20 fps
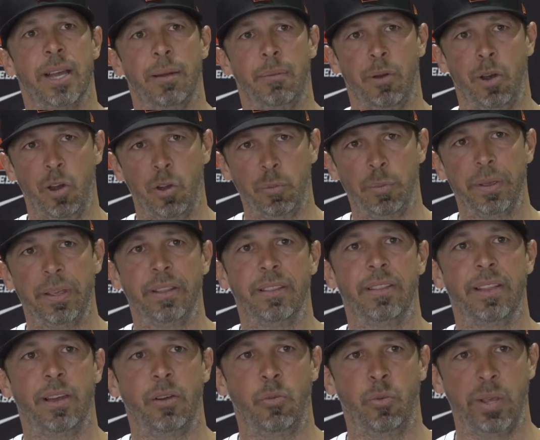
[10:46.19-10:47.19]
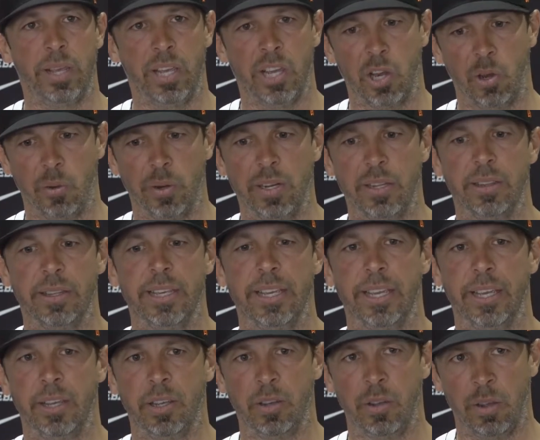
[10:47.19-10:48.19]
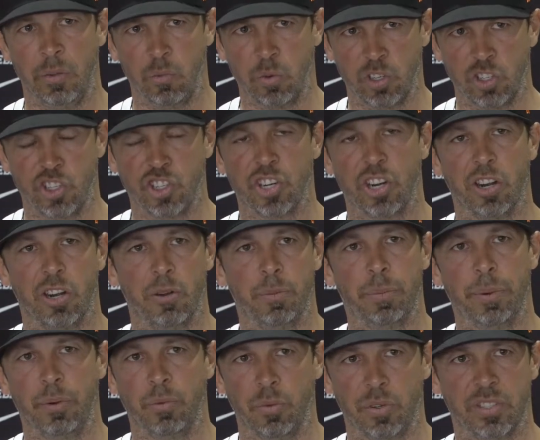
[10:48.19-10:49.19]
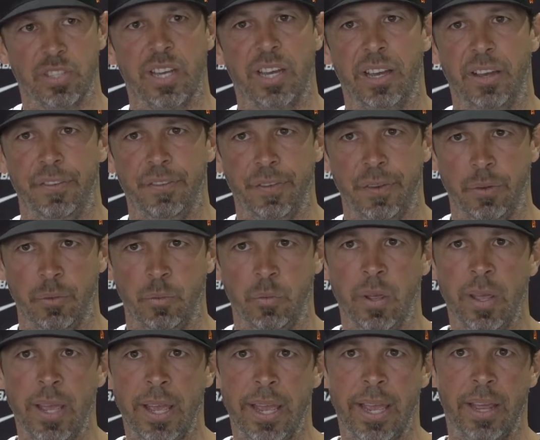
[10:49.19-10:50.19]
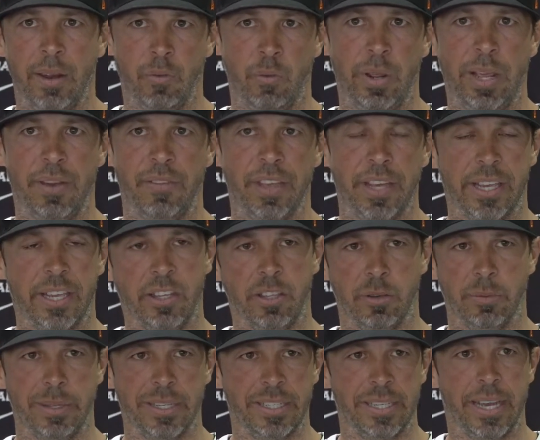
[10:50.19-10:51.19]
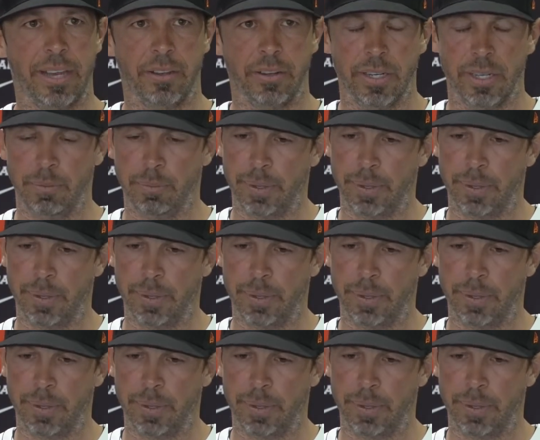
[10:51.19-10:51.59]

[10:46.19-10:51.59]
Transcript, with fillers: I'm hoping that we go into league and we're sharp and we're tough and and we have that killer mentality.